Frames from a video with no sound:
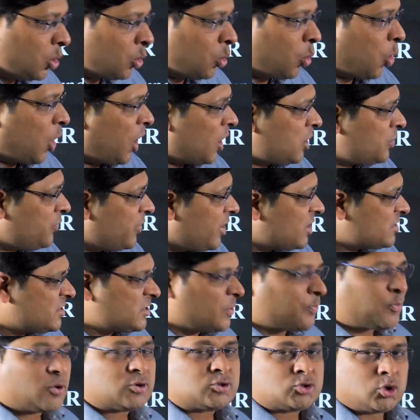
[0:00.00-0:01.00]
What we are
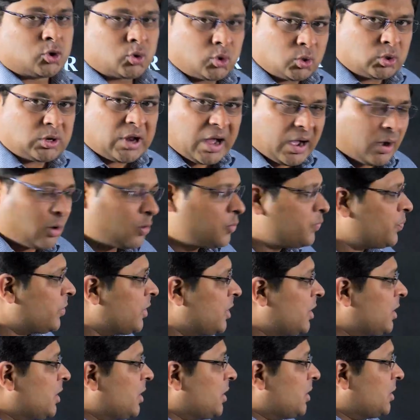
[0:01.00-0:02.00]
supposed to do now,
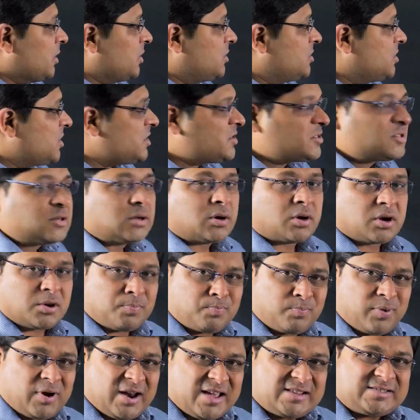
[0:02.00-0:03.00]
just
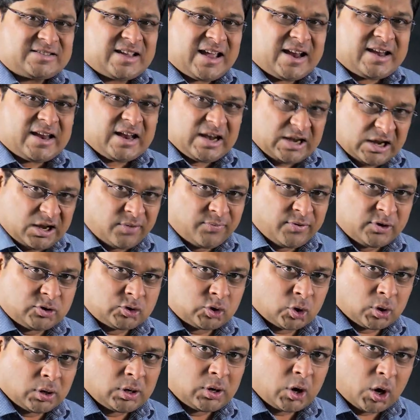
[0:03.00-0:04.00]
replace an
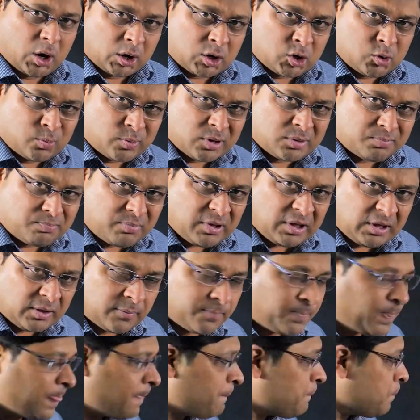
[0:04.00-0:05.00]
individual or human
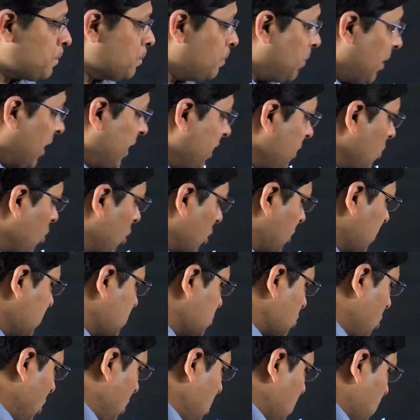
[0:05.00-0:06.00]
being by what
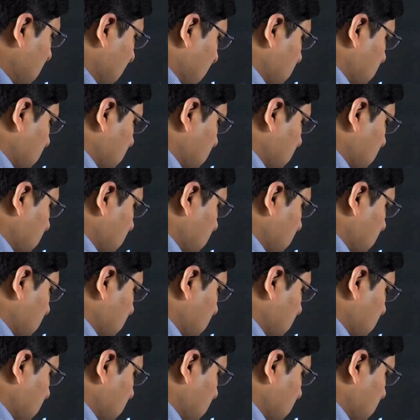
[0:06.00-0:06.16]
is called